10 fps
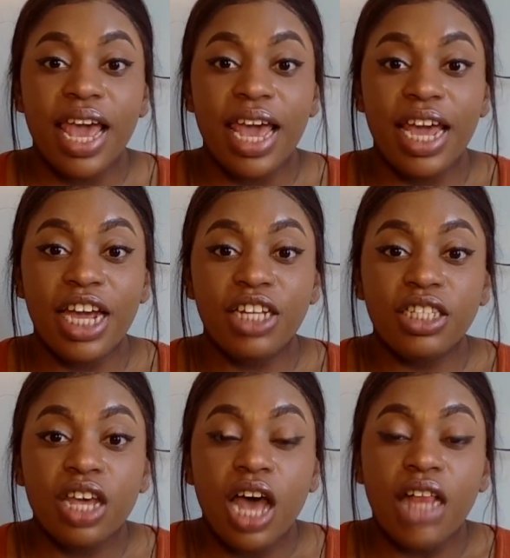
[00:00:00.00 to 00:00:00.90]
And
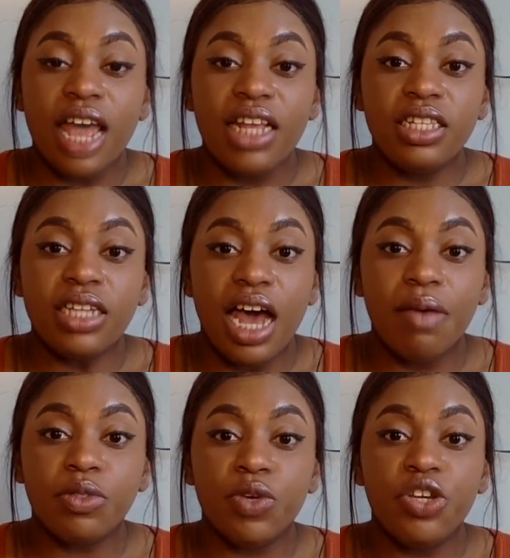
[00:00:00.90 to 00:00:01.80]
a lot of the
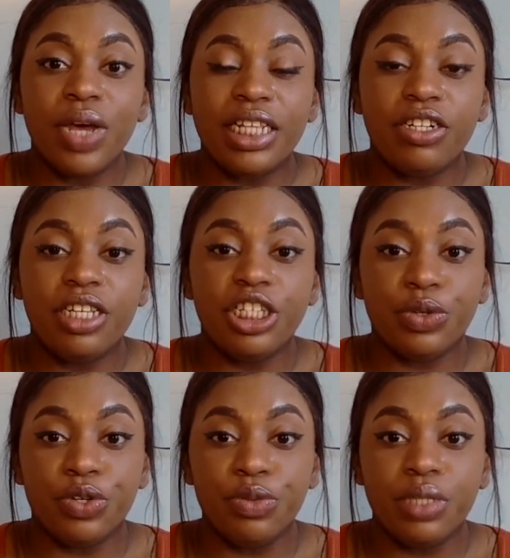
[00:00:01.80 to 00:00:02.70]
times when you enter
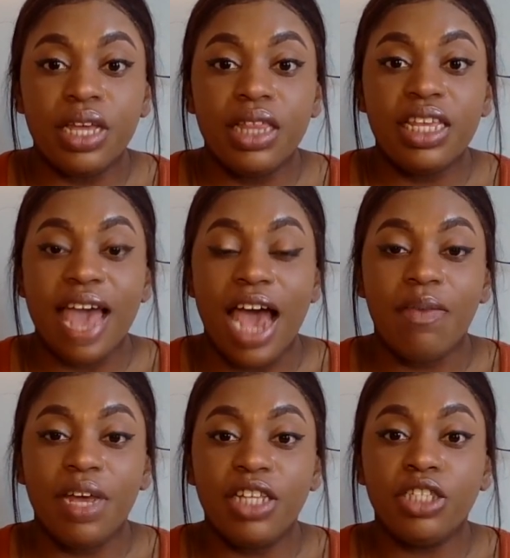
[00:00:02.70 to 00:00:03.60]
these groups, the
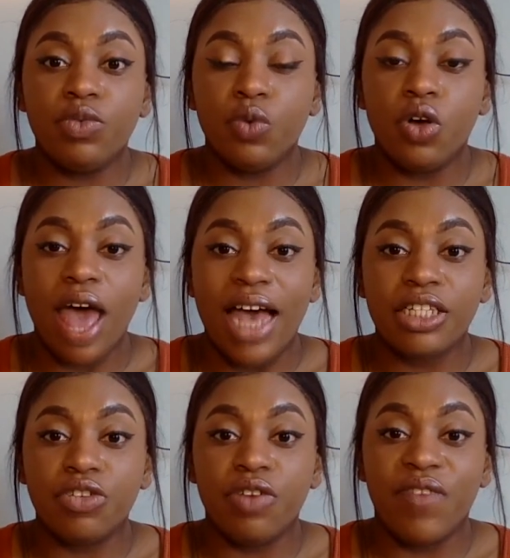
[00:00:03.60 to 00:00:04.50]
admins will
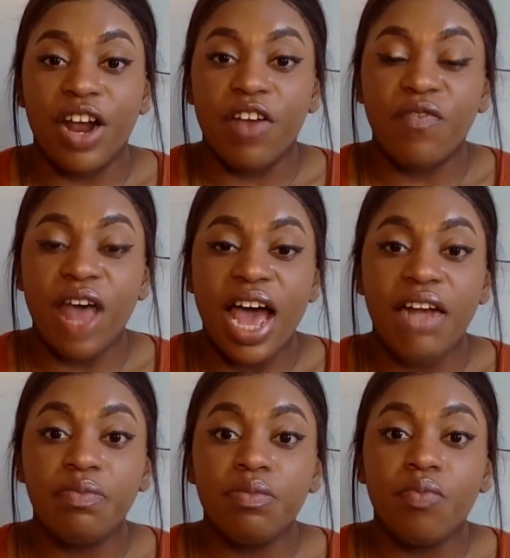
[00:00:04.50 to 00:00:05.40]
ask you to verify
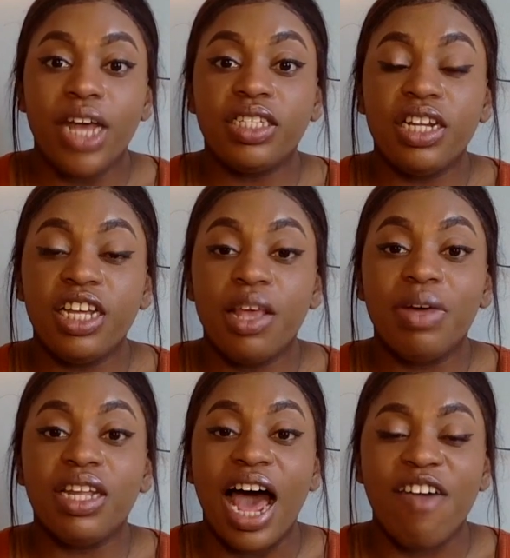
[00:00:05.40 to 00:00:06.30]
by sending them a
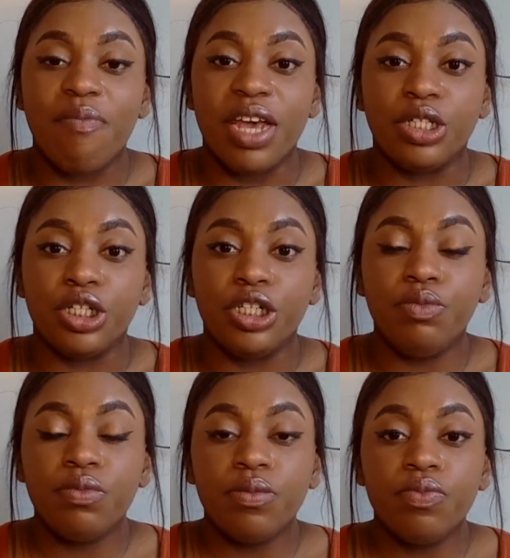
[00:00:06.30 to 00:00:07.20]
live
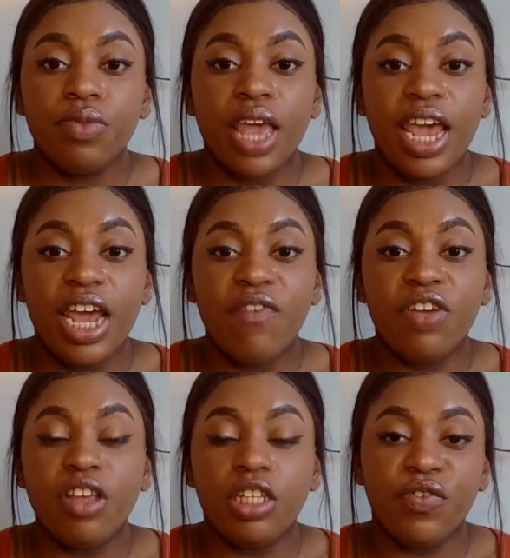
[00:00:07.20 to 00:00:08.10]
picture. And
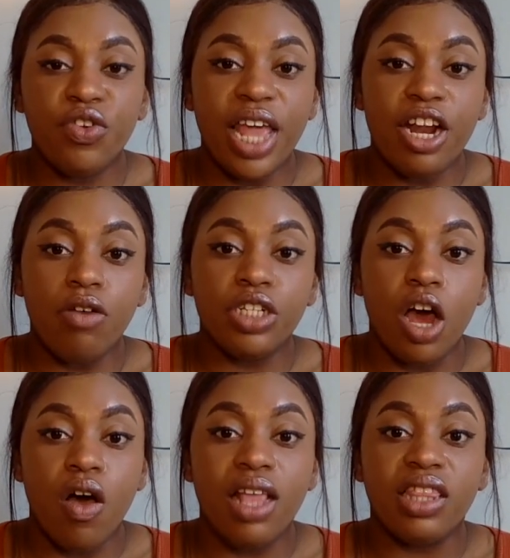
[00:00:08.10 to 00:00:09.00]
for those of you that don't
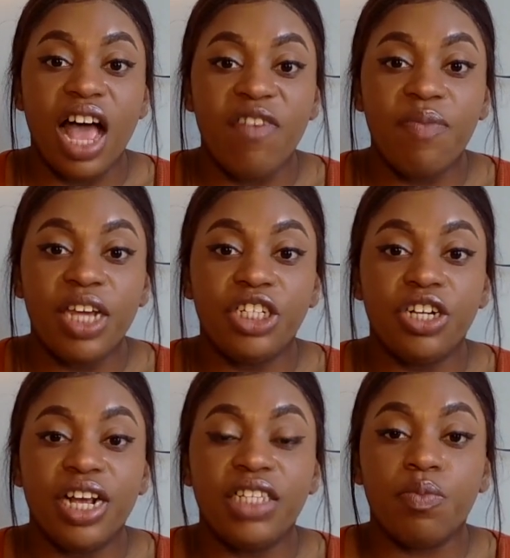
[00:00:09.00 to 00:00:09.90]
know, a live
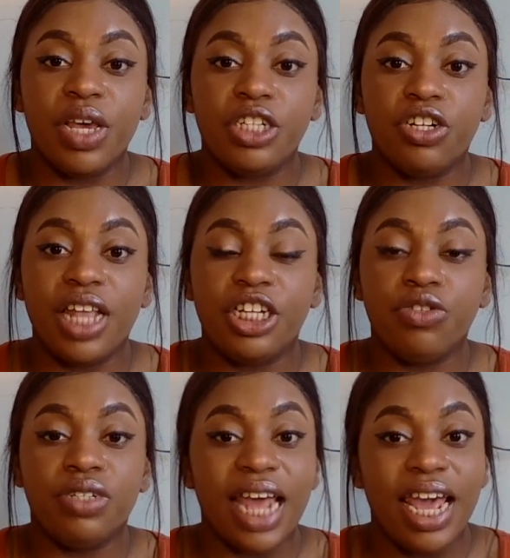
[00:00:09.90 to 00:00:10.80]
picture is a picture that
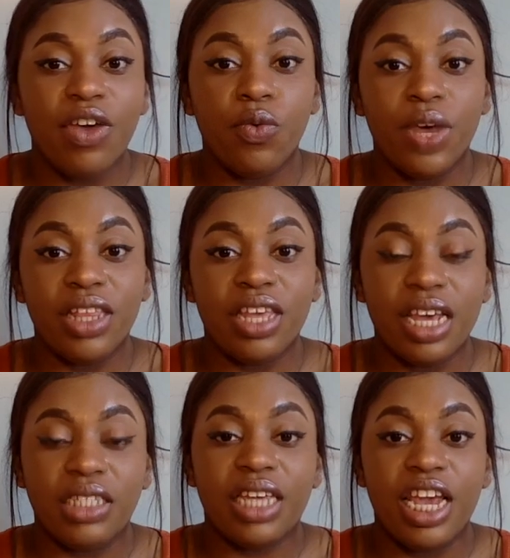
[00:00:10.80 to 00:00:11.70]
you take with
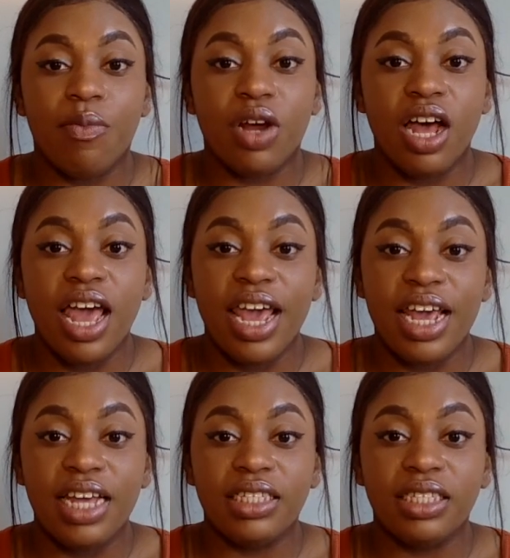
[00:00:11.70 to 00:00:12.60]
Kick's camera
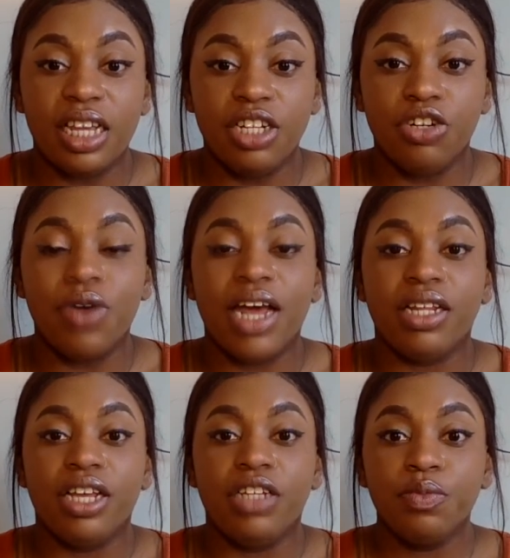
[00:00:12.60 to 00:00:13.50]
and send
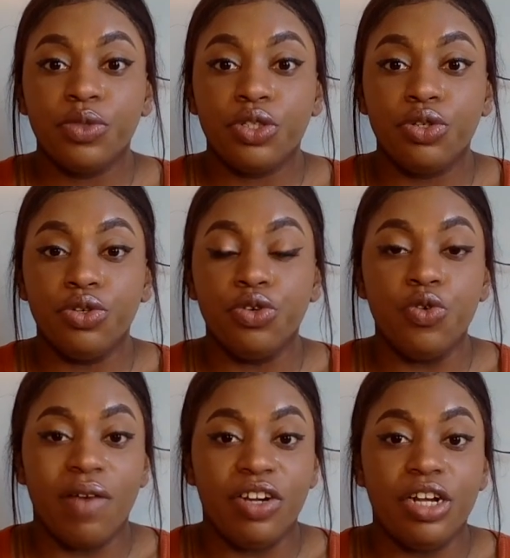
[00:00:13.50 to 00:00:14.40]
directly to
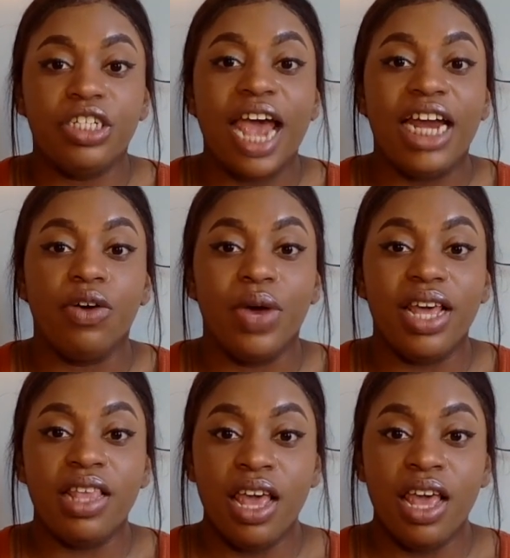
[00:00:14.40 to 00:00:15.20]
whoever you're chatting with